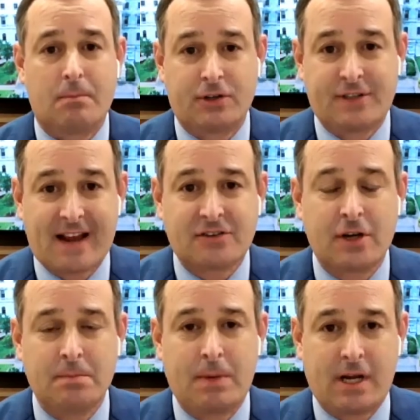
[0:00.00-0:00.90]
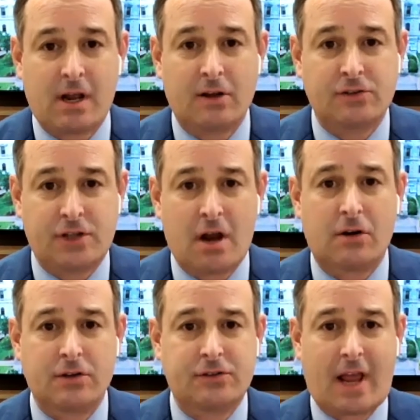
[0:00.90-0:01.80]
protection, because
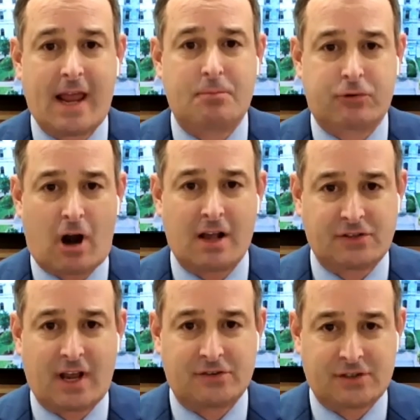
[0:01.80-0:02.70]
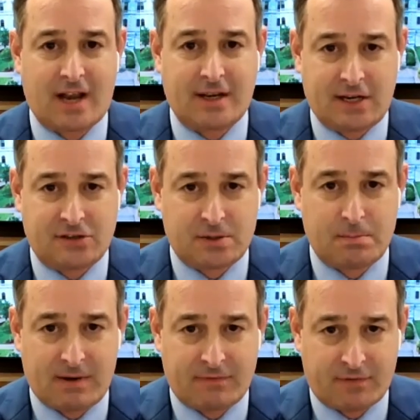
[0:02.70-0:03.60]
there's a process that needs
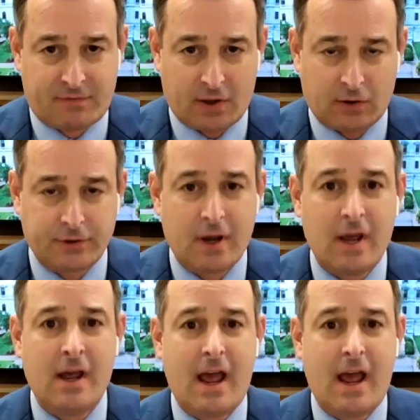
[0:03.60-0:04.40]
to be fulfilled